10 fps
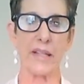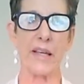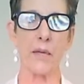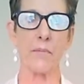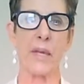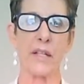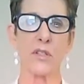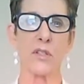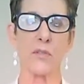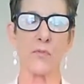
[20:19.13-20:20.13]
I can't
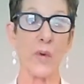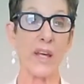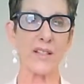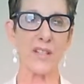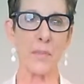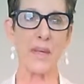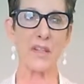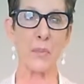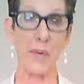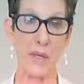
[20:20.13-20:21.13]
wait to meet
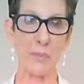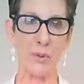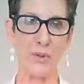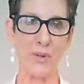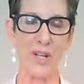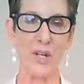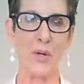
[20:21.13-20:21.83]
the people